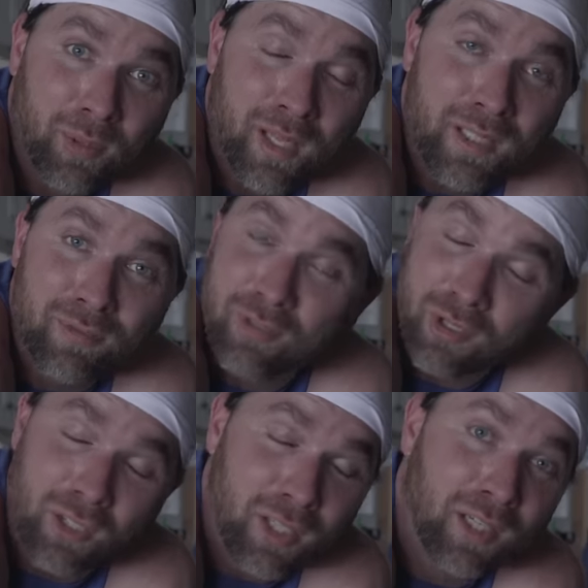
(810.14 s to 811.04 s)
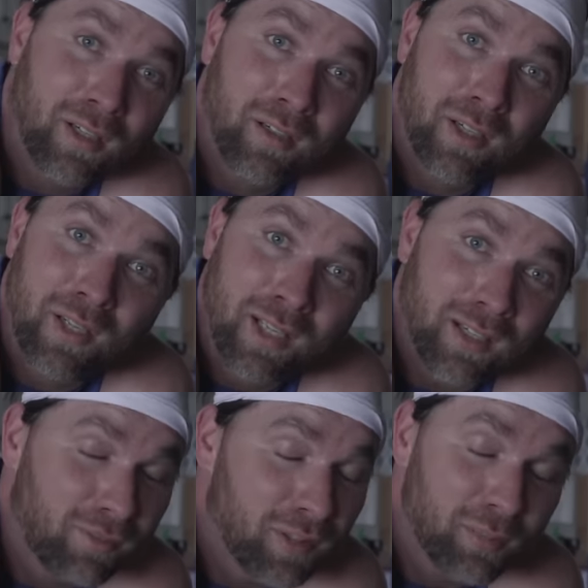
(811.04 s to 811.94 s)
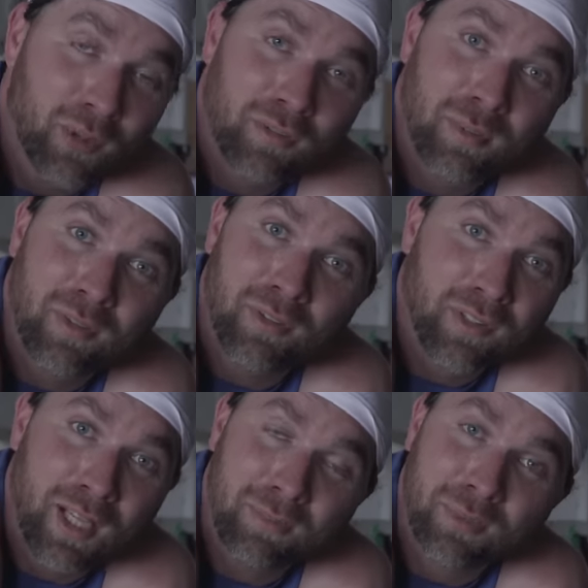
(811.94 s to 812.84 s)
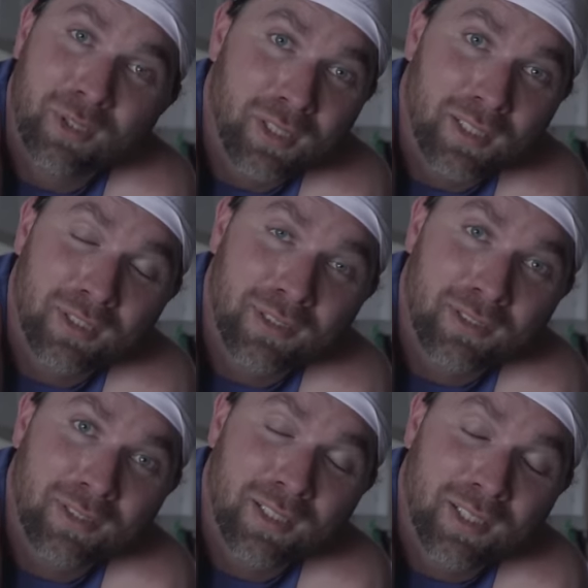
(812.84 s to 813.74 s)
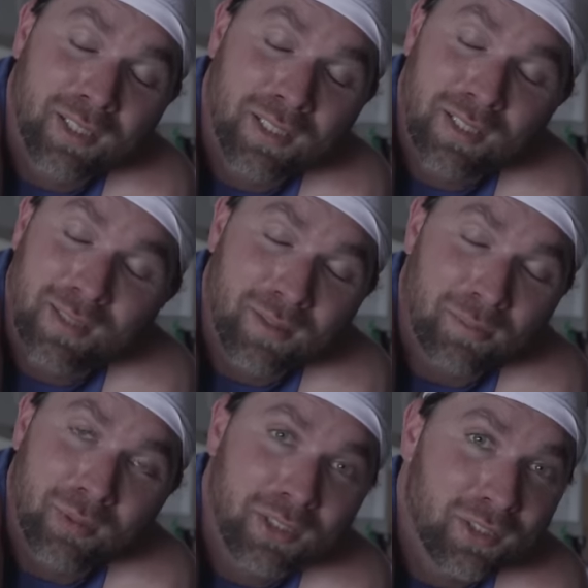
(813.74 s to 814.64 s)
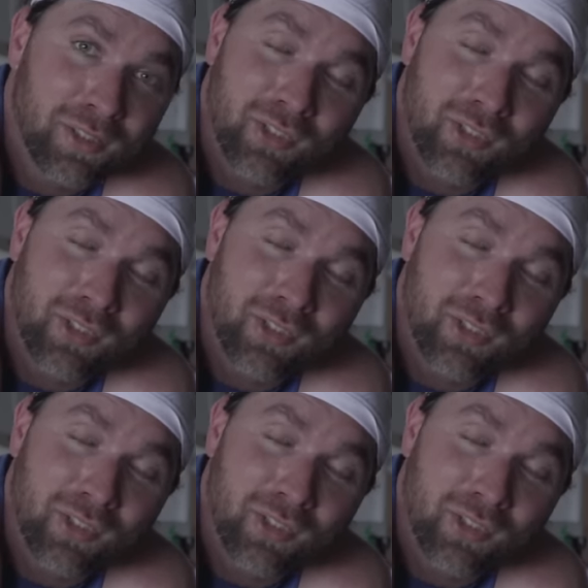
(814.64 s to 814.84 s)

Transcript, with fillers: place for a year. If we move before that, please, please